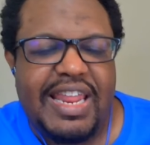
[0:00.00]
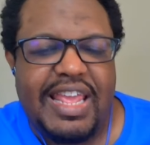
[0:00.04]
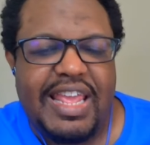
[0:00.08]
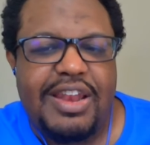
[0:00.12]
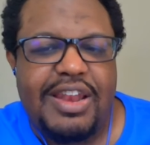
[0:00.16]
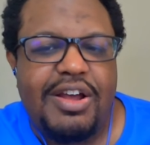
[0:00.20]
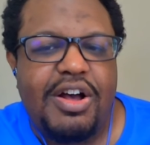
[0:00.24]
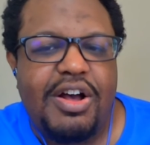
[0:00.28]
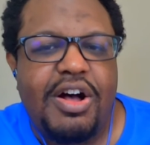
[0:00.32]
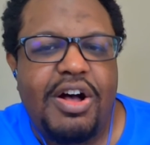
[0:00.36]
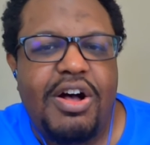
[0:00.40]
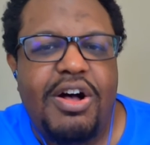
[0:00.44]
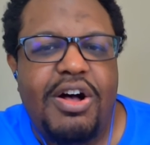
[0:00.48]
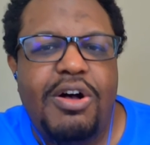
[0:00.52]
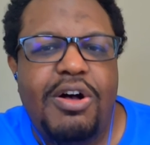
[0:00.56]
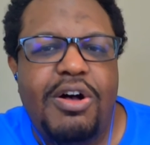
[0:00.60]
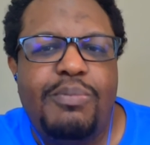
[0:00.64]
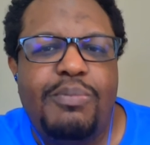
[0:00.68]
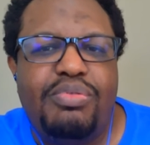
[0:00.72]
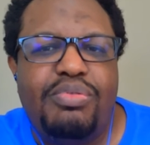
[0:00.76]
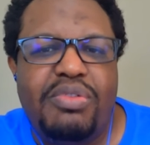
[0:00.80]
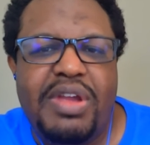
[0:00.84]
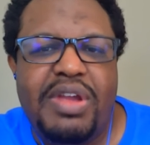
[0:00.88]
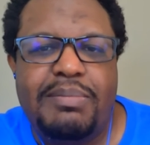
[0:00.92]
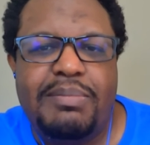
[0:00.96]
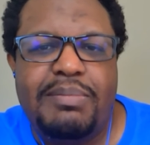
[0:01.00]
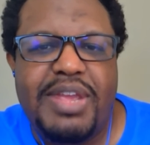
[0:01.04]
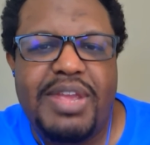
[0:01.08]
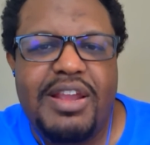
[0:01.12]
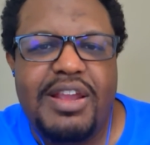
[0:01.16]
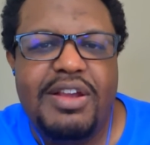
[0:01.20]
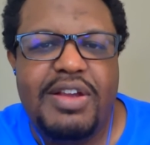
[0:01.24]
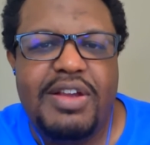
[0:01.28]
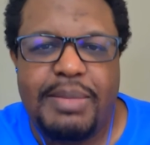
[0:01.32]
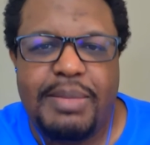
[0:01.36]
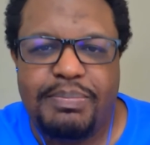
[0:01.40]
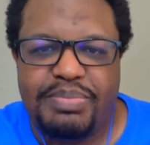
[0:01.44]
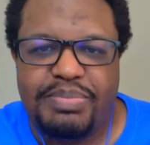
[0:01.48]
any and all
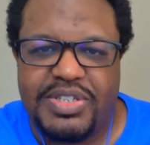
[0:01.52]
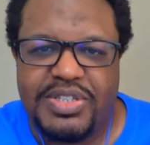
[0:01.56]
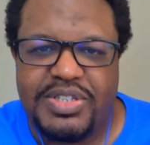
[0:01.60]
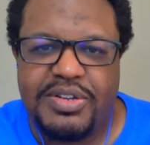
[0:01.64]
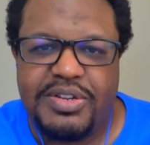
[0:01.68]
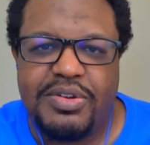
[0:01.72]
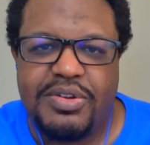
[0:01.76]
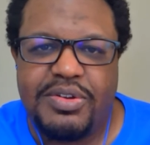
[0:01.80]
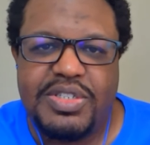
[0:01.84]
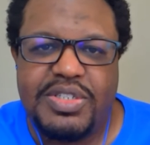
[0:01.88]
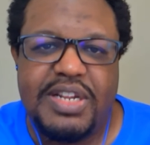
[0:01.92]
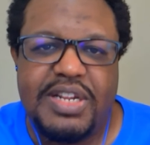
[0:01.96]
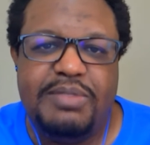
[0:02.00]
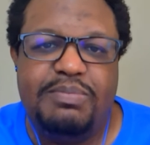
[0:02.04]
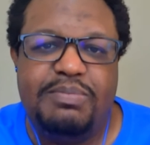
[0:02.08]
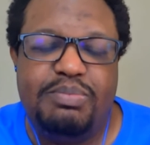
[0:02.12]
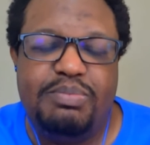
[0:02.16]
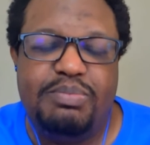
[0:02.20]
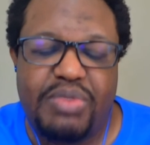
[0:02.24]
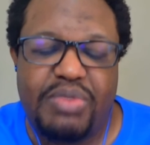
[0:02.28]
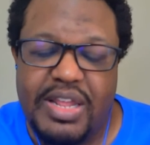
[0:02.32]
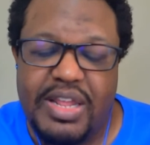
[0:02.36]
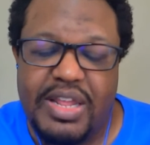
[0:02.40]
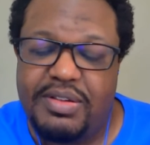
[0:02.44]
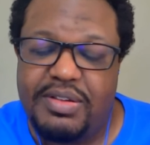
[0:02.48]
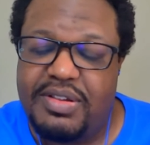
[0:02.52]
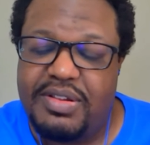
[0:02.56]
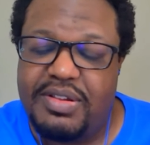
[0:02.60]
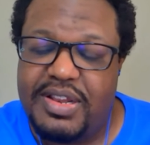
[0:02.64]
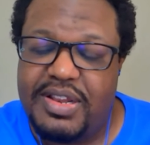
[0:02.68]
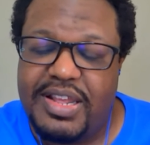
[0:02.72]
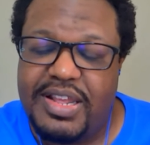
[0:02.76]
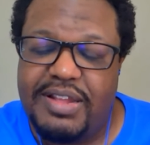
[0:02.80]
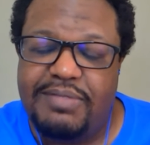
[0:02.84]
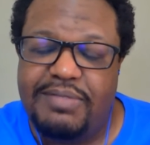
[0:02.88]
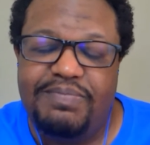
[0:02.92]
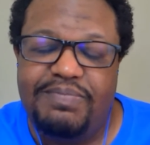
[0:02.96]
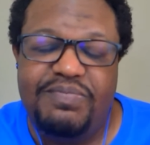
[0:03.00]
premiere episodes and
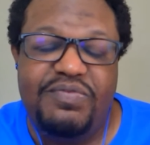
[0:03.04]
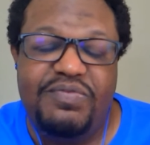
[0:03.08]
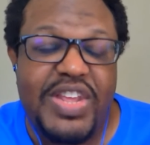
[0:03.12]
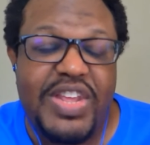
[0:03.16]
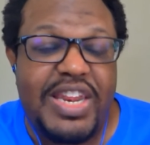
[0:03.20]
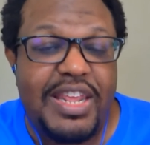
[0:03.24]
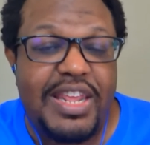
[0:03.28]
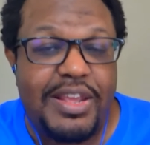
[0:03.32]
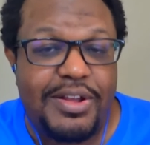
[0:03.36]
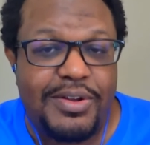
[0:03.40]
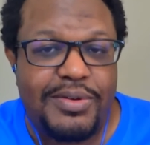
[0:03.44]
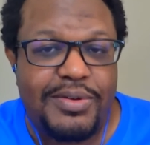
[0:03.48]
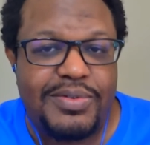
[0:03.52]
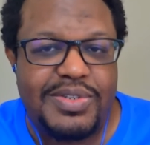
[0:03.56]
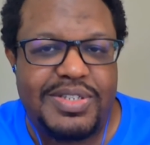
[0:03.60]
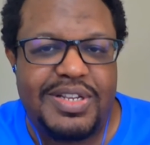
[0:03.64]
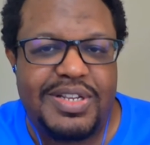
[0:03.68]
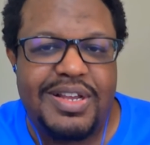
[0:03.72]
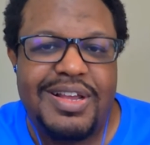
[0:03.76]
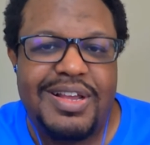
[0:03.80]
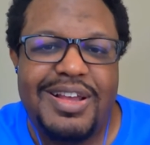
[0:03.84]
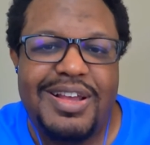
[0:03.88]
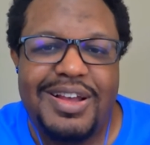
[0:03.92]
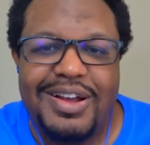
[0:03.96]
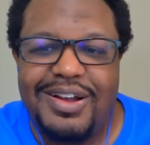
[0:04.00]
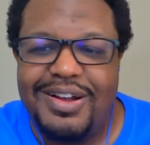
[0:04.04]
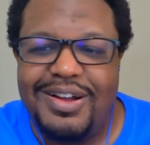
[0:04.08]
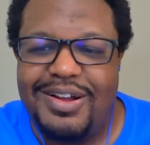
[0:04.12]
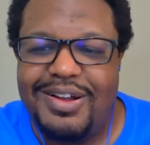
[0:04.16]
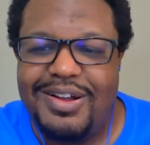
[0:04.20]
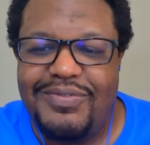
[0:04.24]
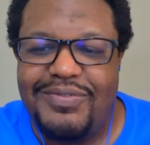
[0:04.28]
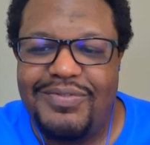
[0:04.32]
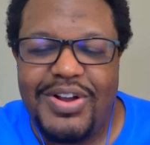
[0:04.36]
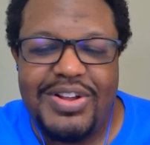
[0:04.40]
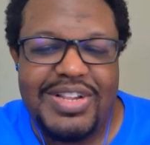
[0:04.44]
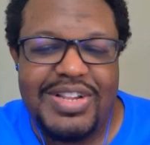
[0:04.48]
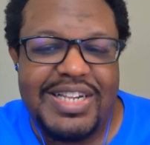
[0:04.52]
videos
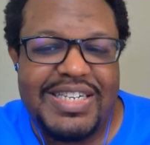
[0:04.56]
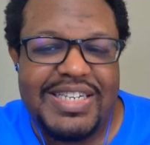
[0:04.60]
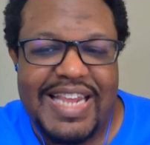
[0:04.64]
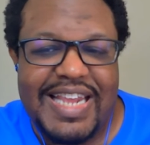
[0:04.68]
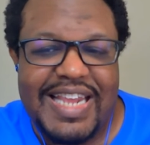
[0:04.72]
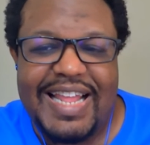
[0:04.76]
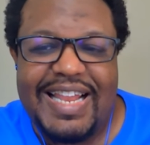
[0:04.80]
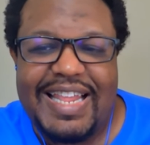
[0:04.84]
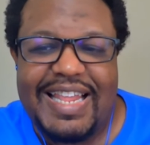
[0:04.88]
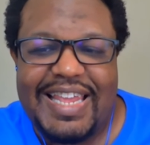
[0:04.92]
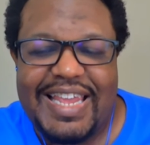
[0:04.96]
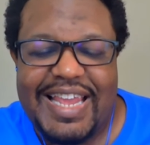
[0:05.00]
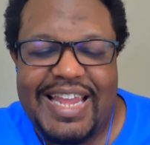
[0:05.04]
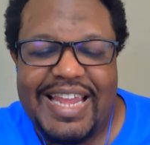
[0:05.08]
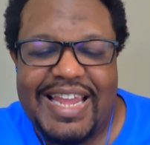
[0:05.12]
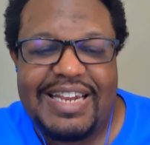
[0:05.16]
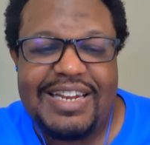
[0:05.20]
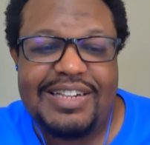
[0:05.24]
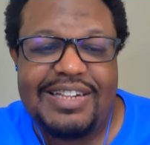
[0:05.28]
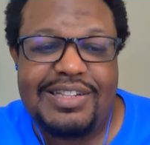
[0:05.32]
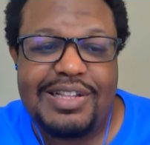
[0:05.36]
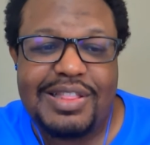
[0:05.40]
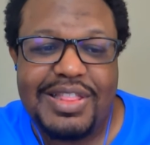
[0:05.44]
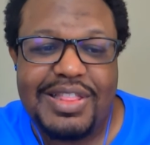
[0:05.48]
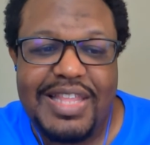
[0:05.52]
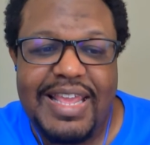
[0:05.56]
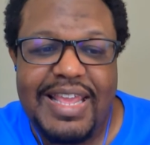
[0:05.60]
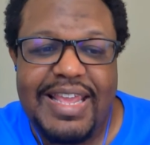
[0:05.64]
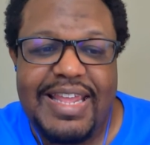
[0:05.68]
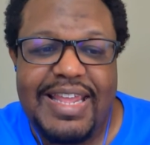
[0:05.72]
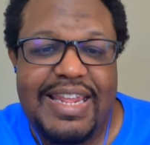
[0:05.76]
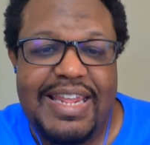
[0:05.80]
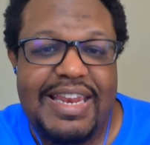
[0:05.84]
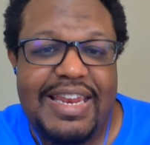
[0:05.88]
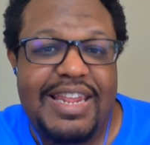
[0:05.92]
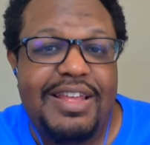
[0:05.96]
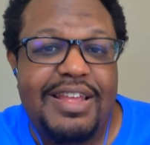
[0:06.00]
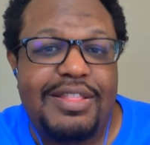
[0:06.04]
of On the Daily and Another Thing
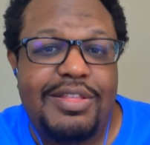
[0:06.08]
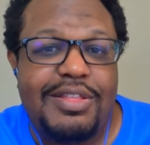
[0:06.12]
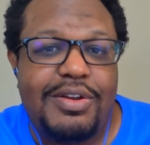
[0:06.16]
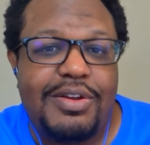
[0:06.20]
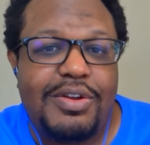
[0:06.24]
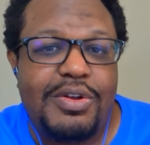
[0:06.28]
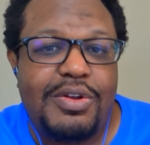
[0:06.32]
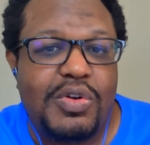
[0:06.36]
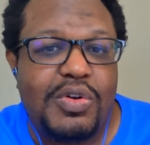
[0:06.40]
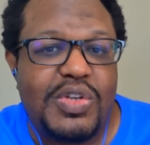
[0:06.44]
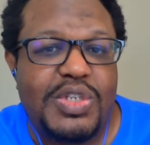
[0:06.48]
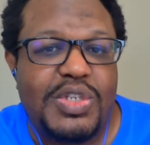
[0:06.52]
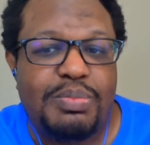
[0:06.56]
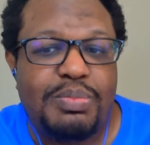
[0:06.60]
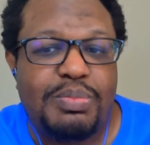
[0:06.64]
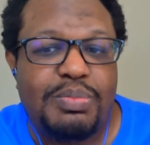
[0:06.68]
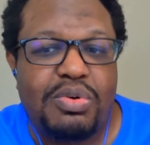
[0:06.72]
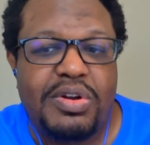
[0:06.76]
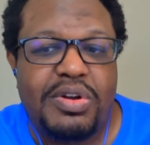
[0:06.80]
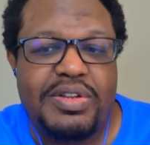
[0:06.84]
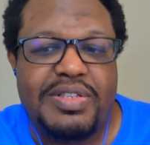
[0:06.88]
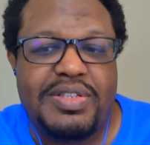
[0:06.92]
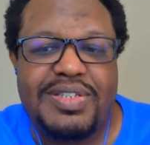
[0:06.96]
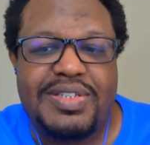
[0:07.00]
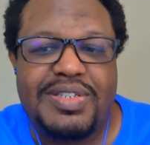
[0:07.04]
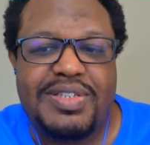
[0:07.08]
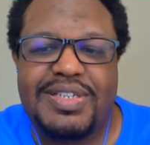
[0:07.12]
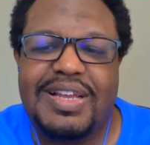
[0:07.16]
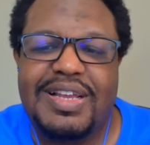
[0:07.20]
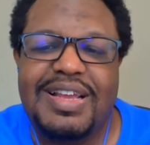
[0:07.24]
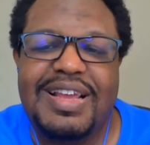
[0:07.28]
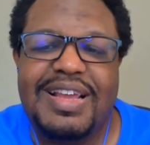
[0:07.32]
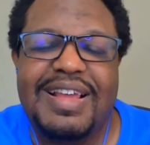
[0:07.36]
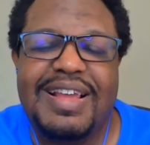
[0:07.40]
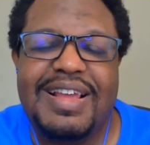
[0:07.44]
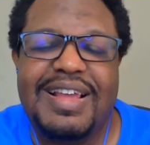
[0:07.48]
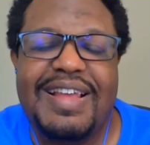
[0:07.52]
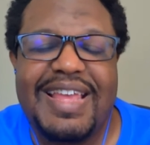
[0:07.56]
and any other Cole Sports
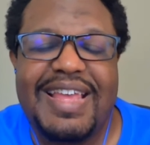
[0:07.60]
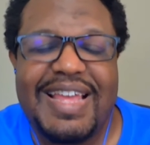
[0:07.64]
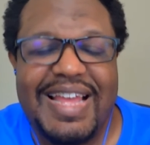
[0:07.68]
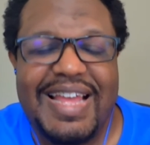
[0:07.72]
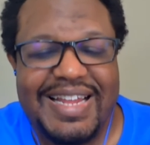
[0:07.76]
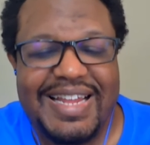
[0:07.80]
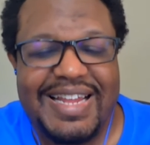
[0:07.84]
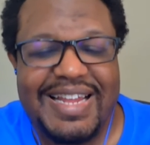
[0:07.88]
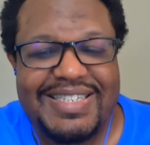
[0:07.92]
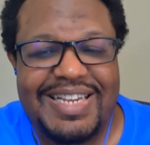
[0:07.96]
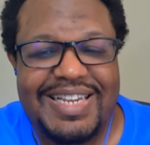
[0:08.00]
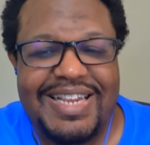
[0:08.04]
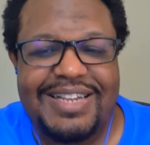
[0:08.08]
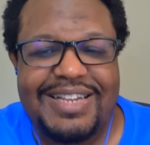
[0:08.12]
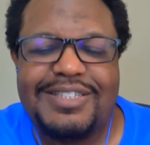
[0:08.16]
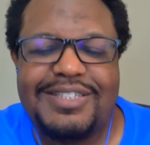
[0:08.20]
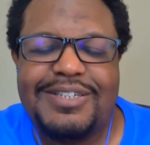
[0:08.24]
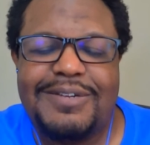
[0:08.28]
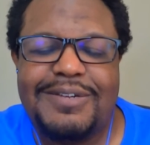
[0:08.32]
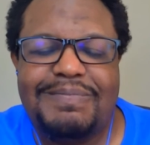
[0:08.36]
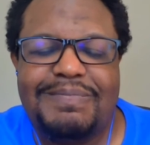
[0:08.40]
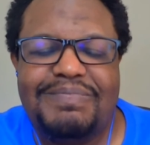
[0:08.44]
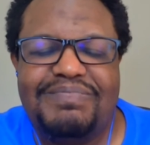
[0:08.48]
content.